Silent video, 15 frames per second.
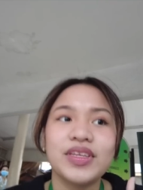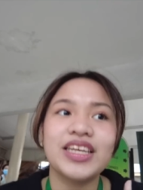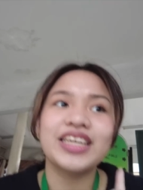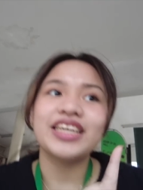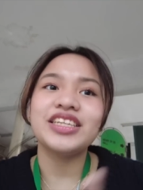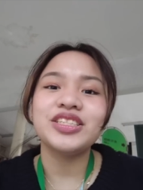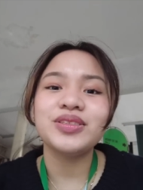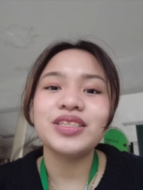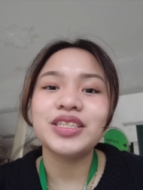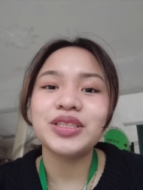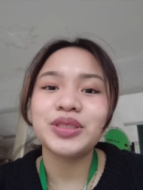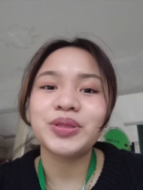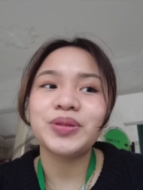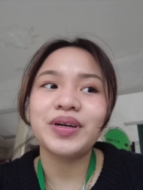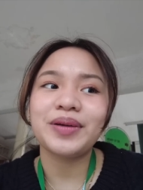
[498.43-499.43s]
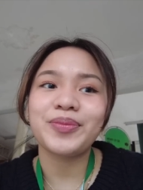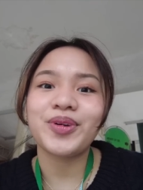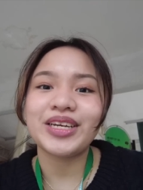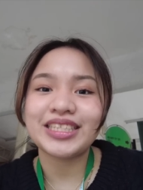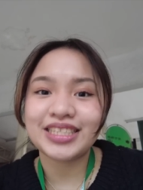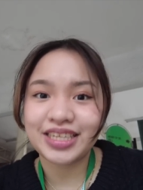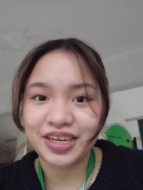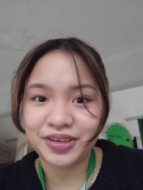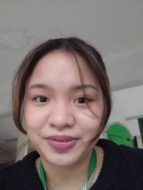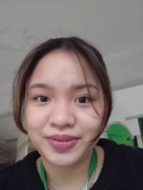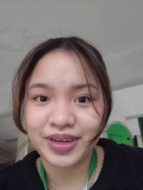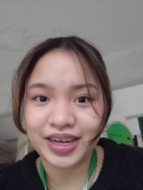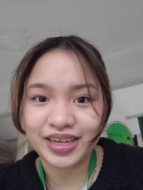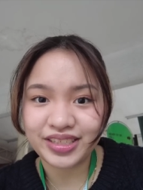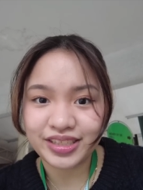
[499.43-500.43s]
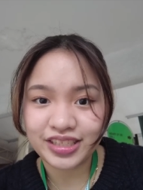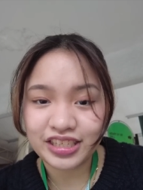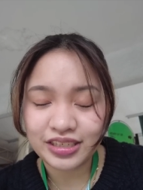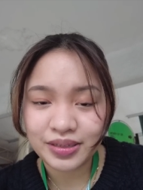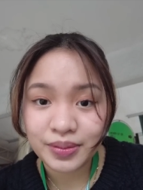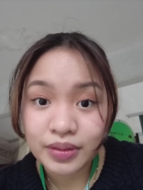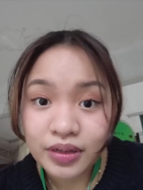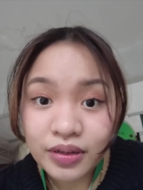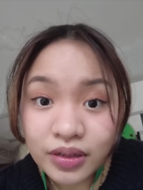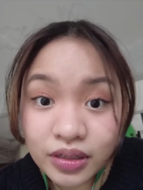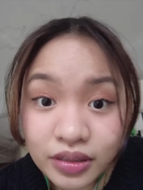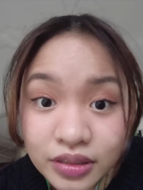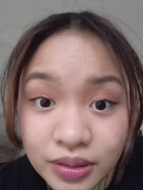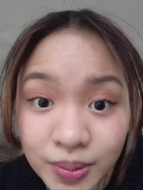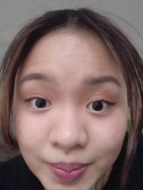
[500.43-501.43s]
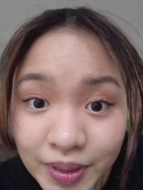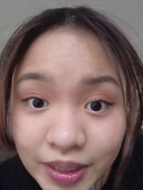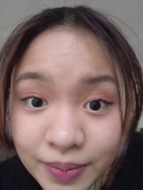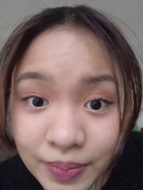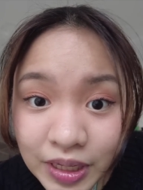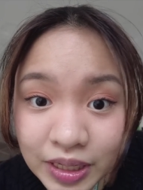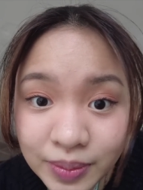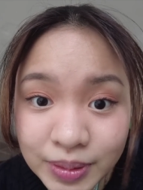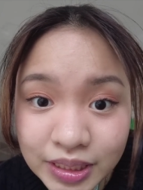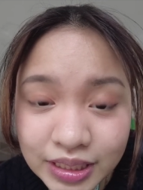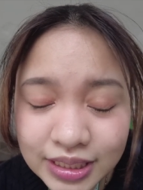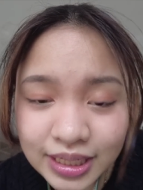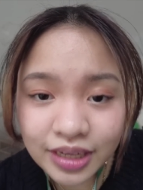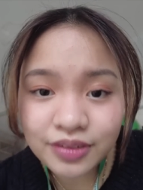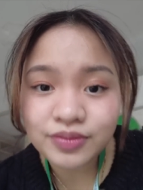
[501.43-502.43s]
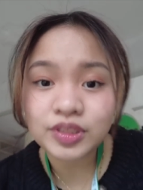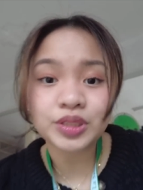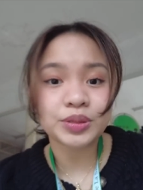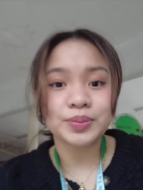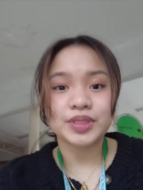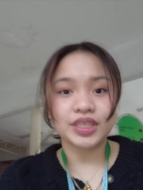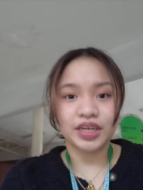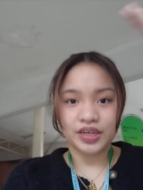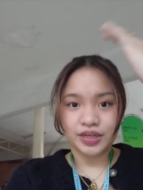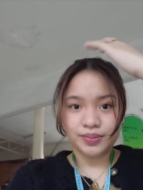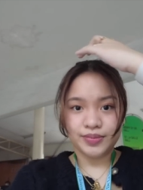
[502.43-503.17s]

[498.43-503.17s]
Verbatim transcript: in case you didn't know, I'm quite scared of cats. Also, my makeup today is kind of a jump scare.